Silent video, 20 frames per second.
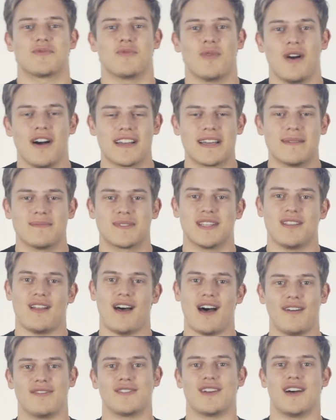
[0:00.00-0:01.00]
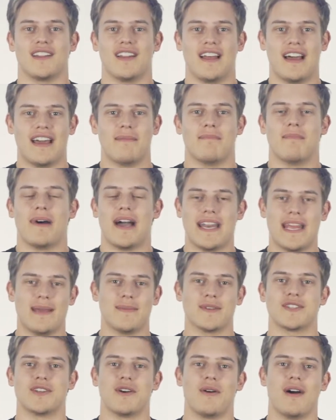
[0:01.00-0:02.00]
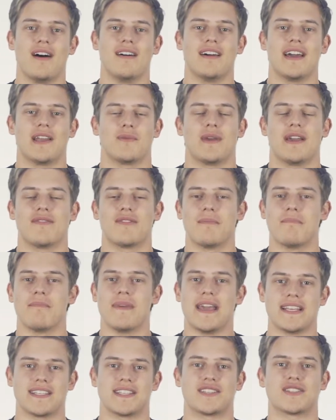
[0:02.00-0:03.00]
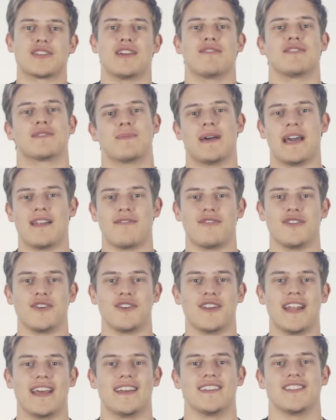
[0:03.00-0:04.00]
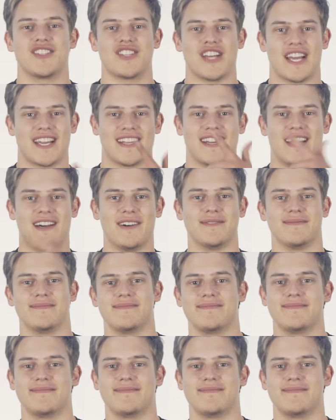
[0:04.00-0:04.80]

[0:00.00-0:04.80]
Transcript: Welcome to Loft Online. My name is Noel, and we have an amazing service plan for you today. Check it out.